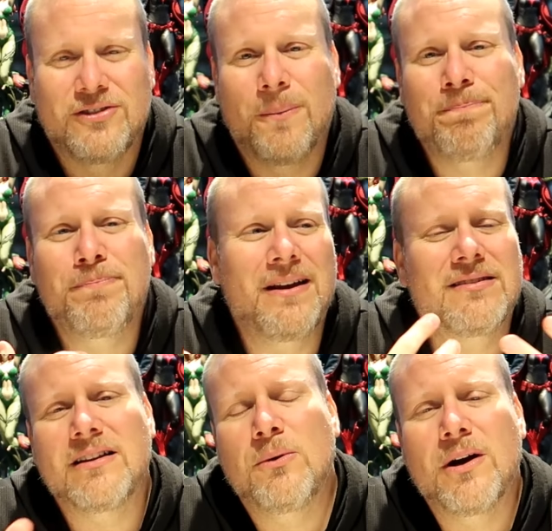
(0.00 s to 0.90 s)
So
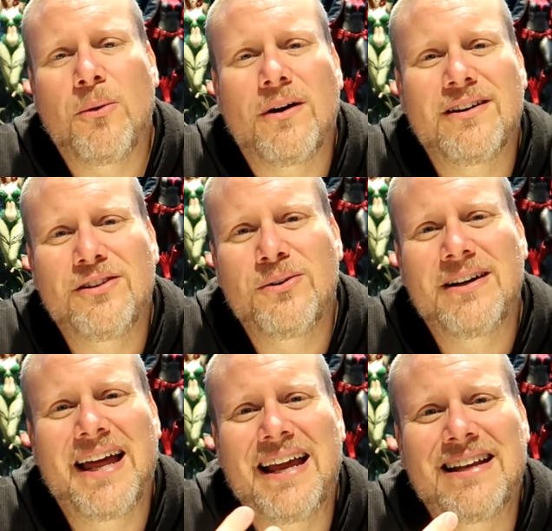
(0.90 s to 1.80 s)
basically what I wanted to do
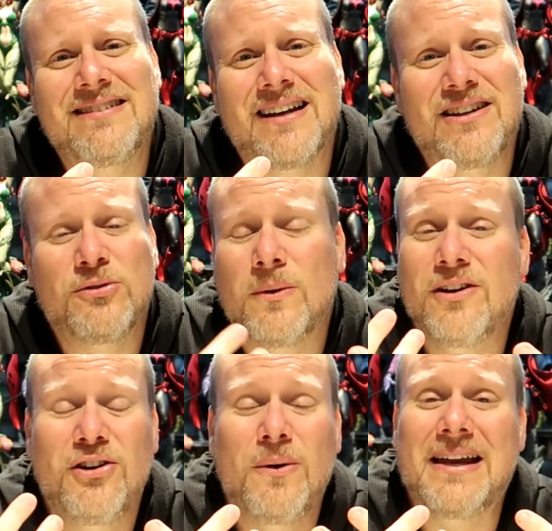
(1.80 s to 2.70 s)
today is I just
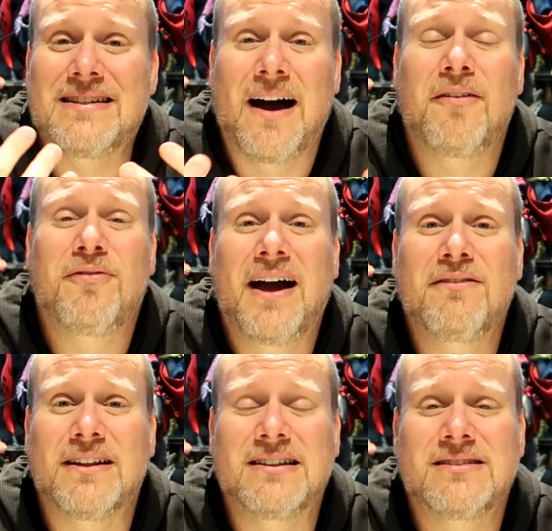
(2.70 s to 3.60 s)
wanted to do a top
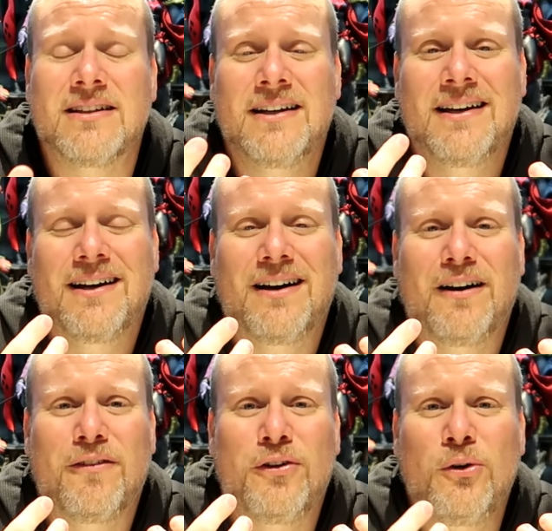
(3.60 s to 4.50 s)
5 list
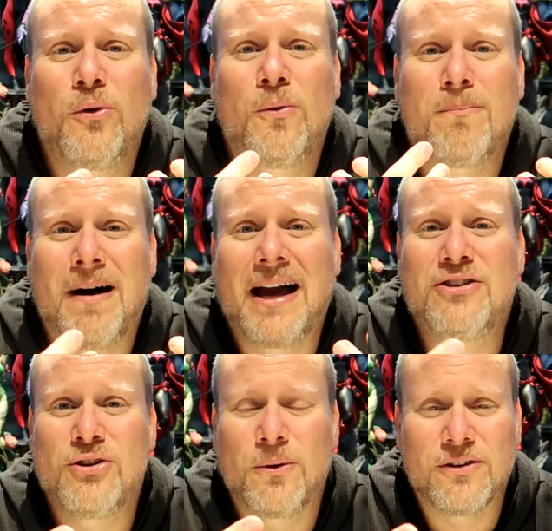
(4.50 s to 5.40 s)
of who
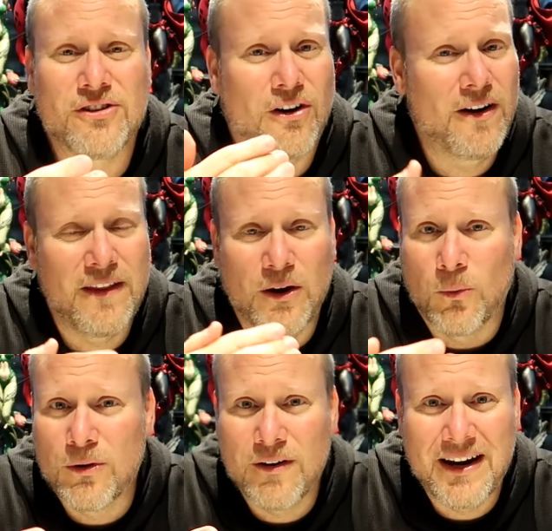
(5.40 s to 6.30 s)
my Jokers are in the
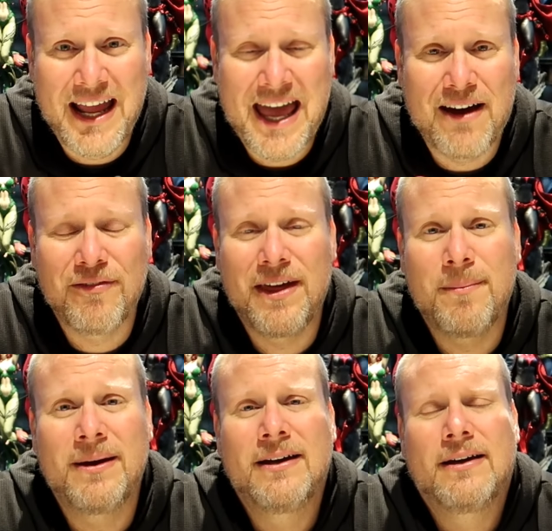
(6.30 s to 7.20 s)
order that I have
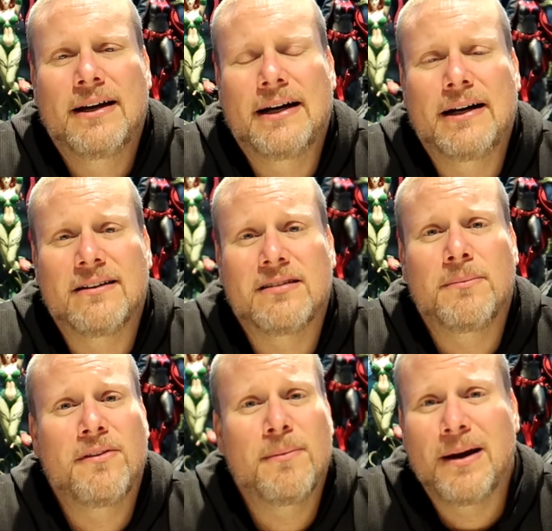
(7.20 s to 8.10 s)
them.
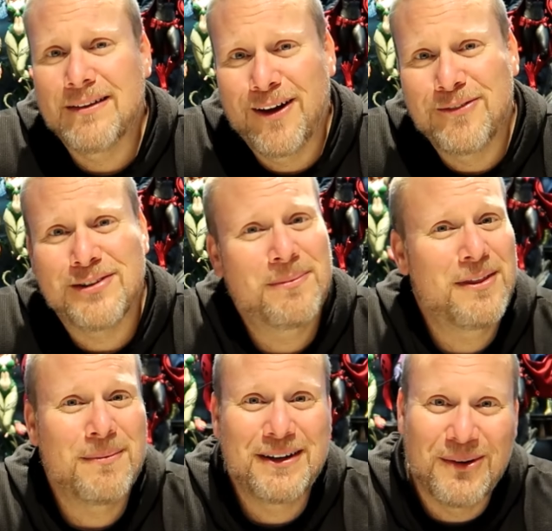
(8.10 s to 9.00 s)
Some of them I love, some
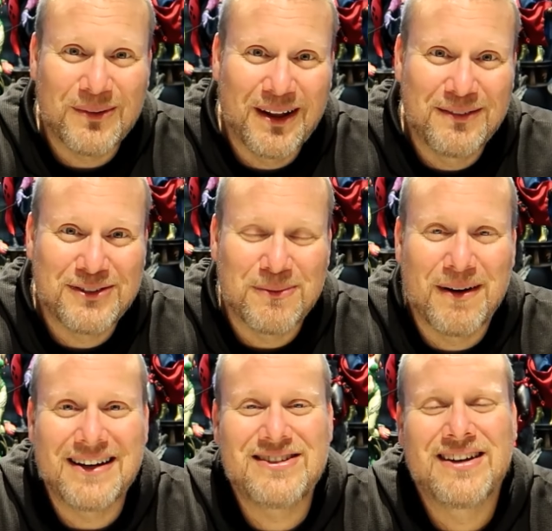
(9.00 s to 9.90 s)
of them I don't love so
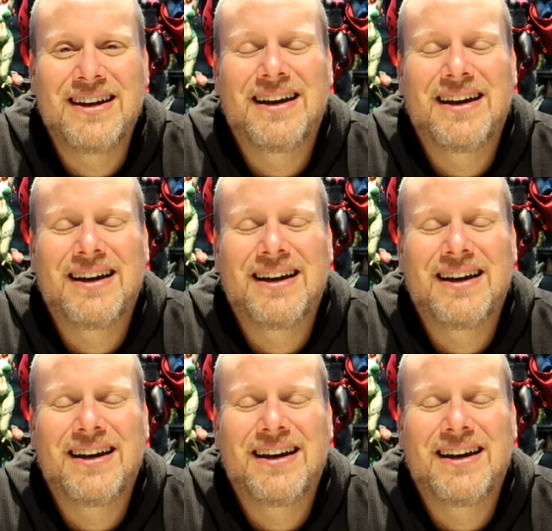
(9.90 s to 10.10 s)
much,